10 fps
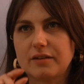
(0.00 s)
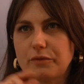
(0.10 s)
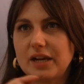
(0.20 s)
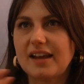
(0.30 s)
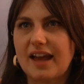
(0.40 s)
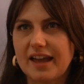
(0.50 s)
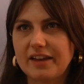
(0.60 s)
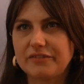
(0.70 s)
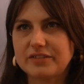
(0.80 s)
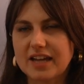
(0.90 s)
real
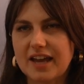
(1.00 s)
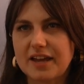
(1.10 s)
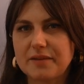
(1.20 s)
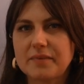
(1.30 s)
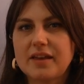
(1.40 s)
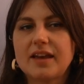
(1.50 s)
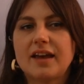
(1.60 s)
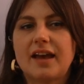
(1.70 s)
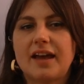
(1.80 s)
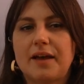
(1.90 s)
life time,
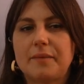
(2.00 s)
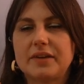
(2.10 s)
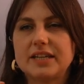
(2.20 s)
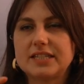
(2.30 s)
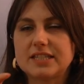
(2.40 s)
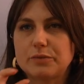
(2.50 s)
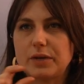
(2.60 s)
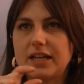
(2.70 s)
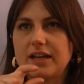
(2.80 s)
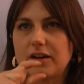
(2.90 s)
is it
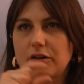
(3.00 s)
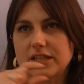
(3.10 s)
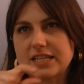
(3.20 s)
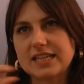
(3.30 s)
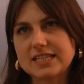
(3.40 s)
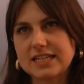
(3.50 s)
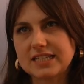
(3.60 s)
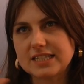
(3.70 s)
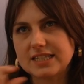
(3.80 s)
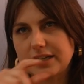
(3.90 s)
really a consent
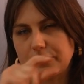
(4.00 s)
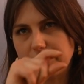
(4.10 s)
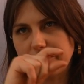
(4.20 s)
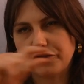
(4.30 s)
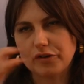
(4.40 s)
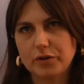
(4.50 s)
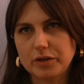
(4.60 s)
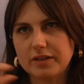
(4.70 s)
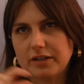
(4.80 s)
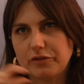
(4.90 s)
sentence that we've shown
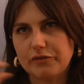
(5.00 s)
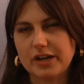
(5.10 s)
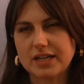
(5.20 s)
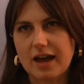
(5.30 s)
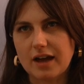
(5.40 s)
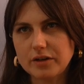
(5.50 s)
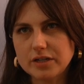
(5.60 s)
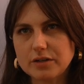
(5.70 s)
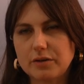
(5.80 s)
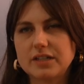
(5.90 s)
you that you've read
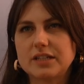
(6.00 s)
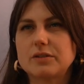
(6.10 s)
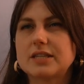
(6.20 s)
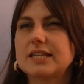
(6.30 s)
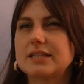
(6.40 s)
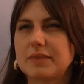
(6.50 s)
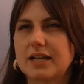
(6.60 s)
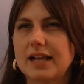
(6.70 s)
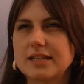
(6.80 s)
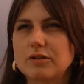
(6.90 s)
out, or did you say
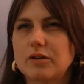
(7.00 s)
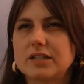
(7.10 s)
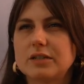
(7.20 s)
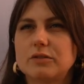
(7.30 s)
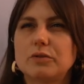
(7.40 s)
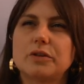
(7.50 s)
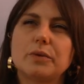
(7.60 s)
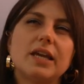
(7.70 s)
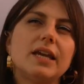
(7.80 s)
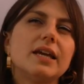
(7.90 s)
something else, or did
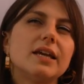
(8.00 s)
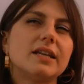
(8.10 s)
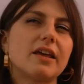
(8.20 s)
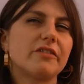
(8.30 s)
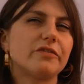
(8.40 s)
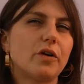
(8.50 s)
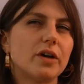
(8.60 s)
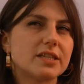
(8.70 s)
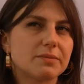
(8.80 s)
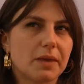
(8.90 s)
we hear another
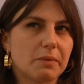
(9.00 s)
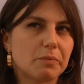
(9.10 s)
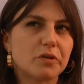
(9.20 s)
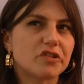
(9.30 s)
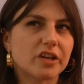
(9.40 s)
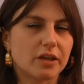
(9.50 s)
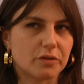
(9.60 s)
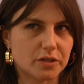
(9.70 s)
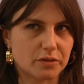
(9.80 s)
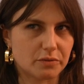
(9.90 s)
voice maybe pushing
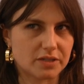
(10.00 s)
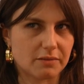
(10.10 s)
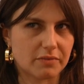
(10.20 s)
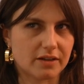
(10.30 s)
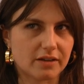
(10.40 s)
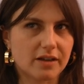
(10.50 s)
you to do something?